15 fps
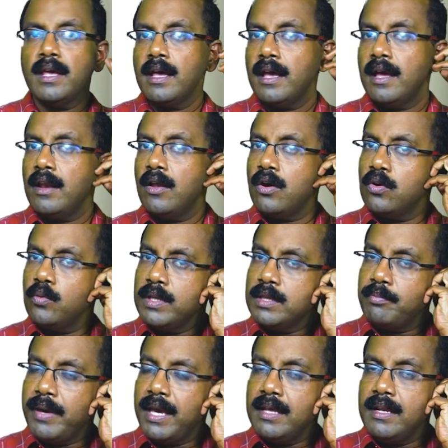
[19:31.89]
along
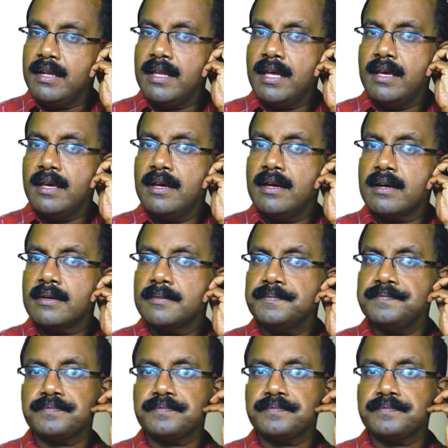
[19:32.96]
with pain in the ear.